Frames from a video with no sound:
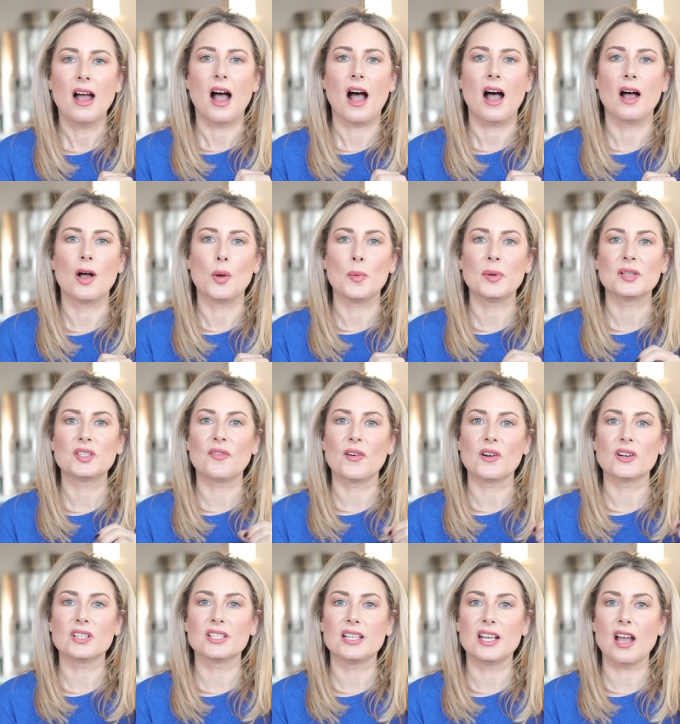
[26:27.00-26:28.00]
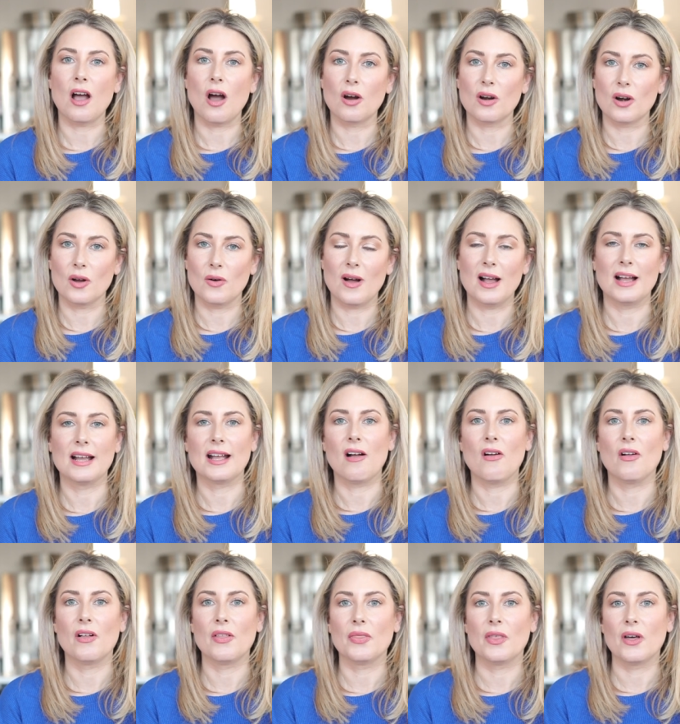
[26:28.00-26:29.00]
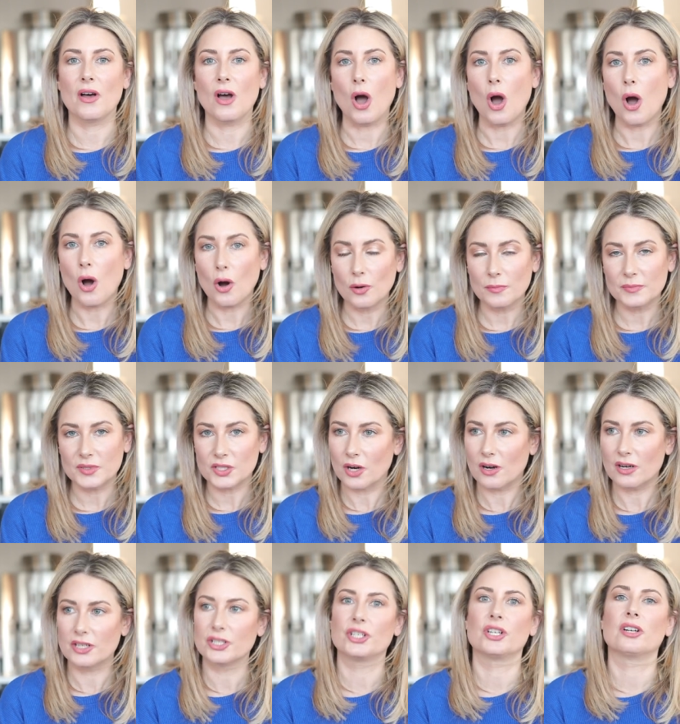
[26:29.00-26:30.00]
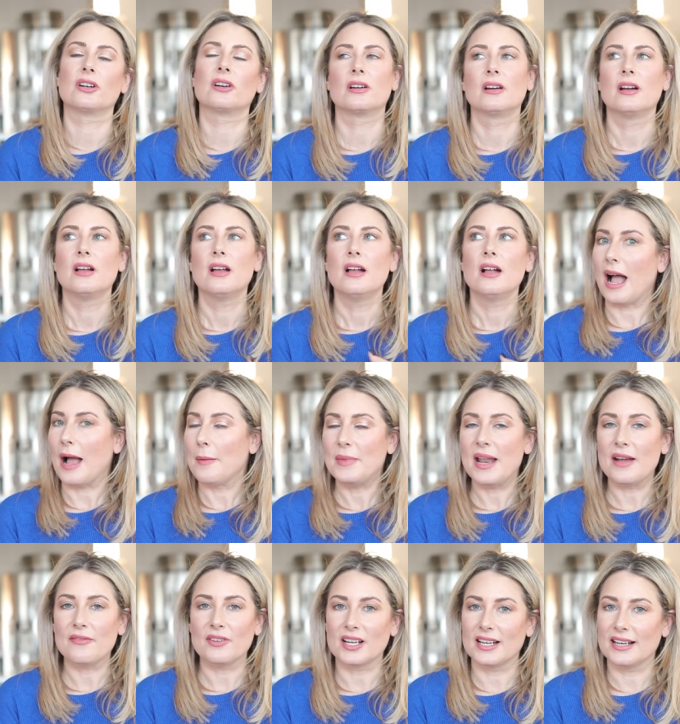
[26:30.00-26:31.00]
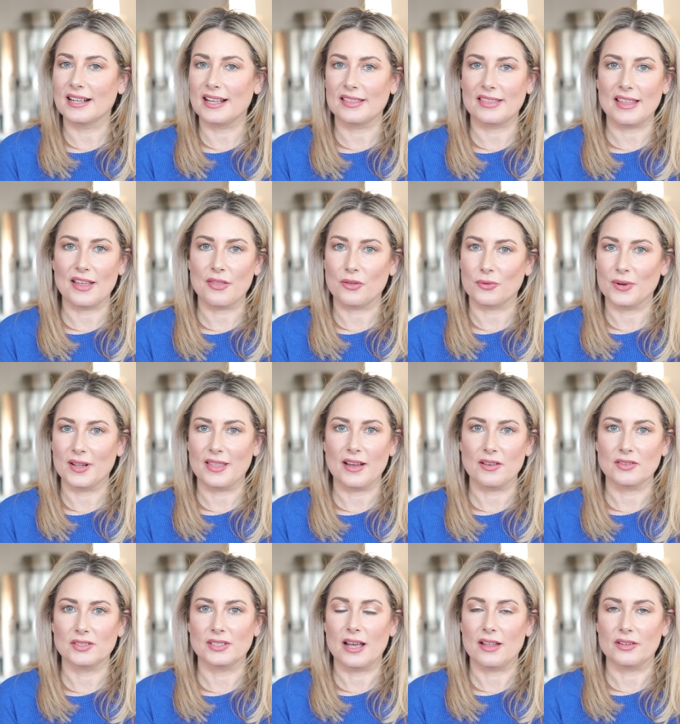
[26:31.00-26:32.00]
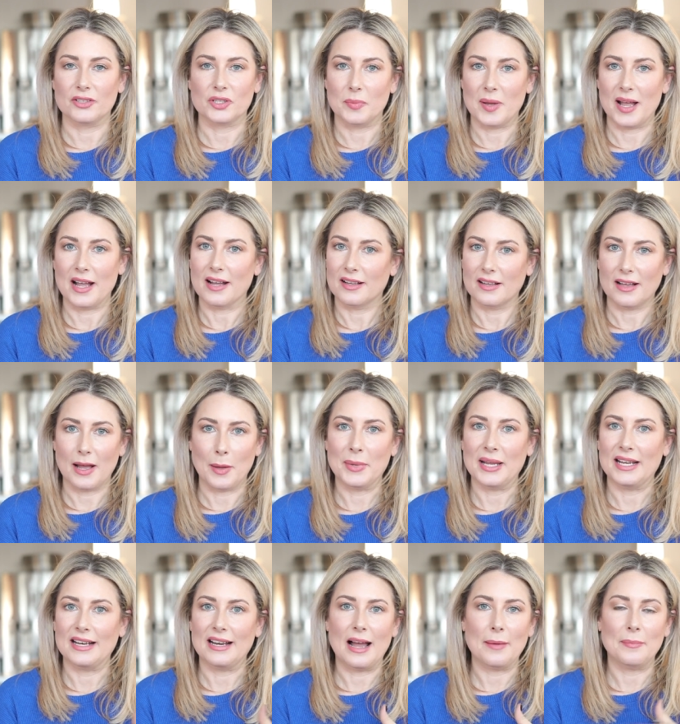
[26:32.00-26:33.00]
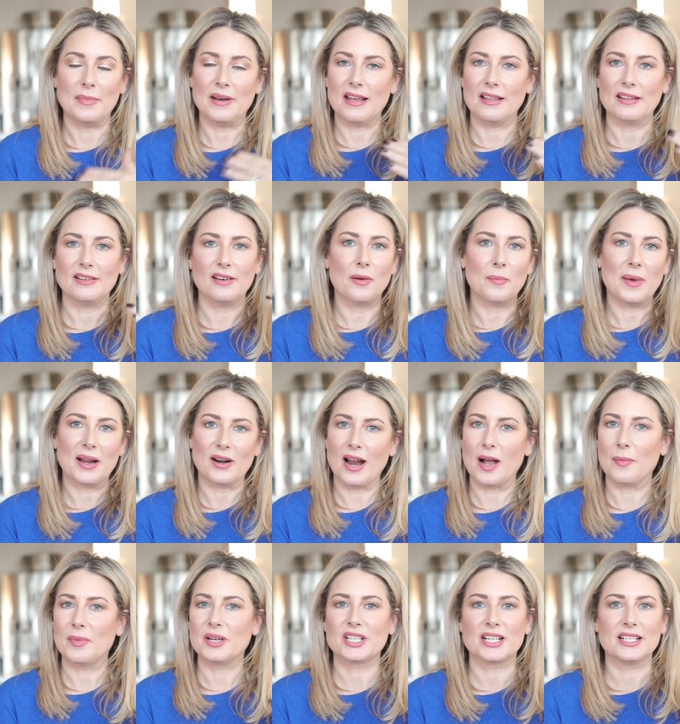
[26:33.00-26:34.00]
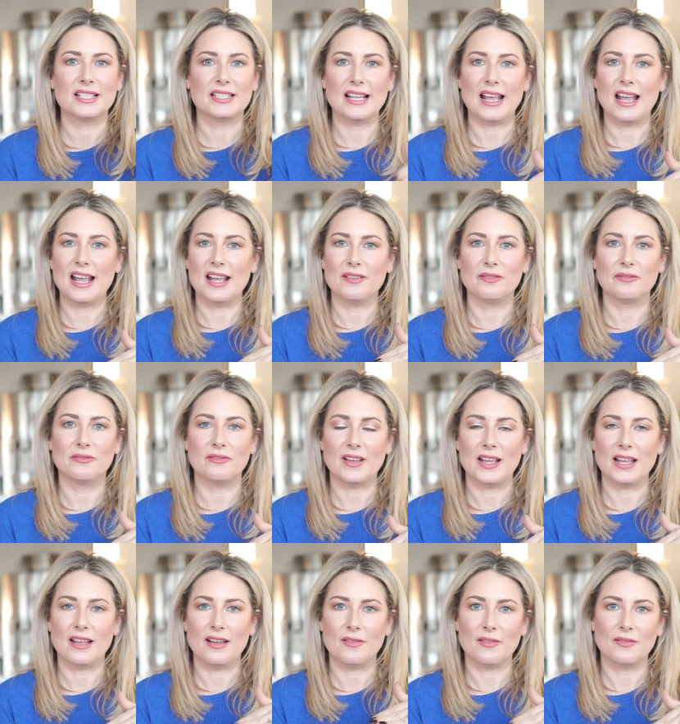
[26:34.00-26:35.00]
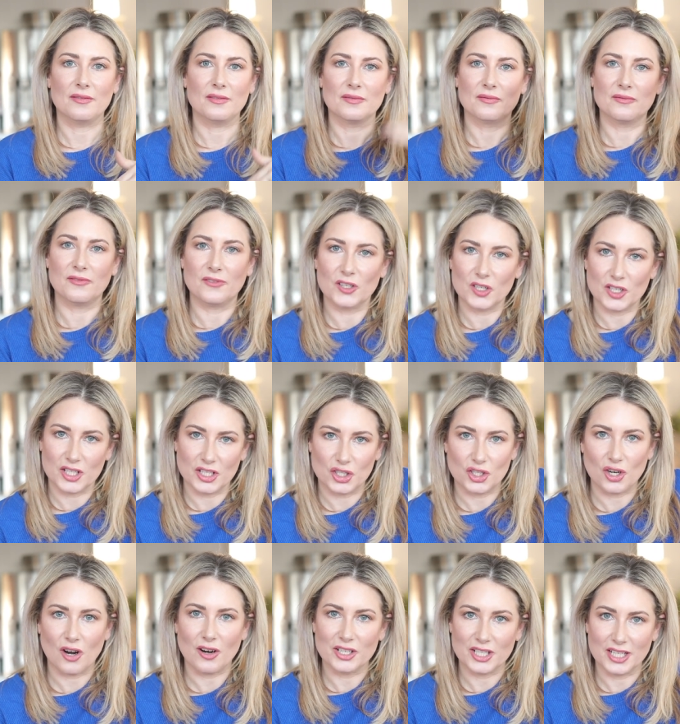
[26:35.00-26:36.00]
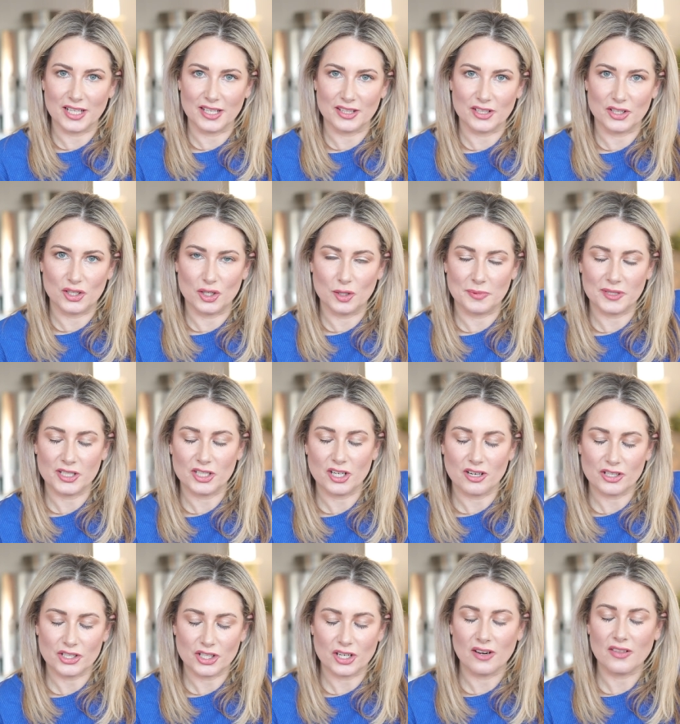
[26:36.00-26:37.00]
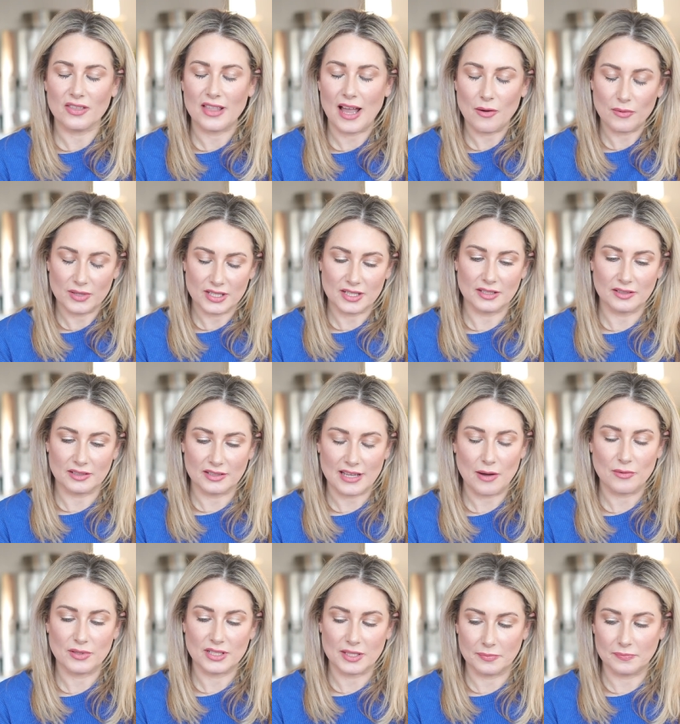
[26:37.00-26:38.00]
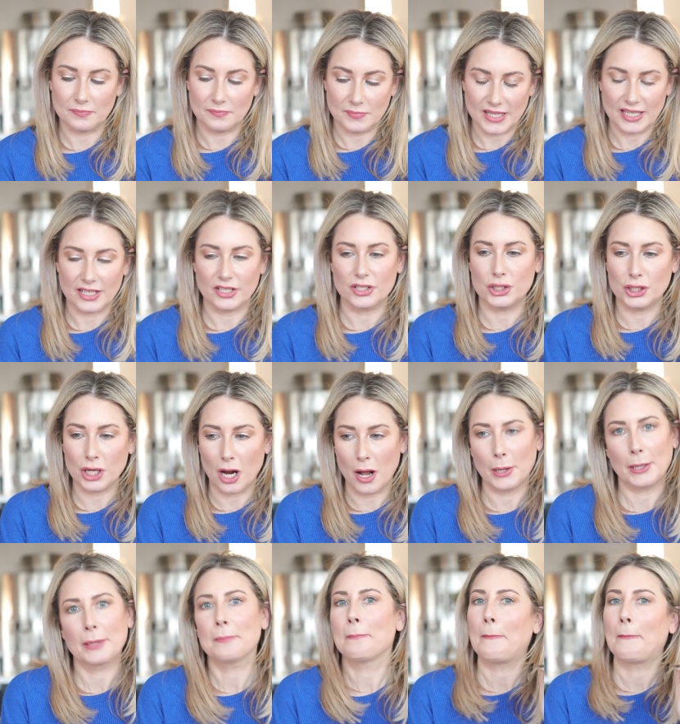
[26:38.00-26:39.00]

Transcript: Um, as far as the ROI on the home charger, I'm never gonna get that $3,000 back. I mean, I'm no matter how much I save versus charging at the supercharger, that was a that was a big chunk.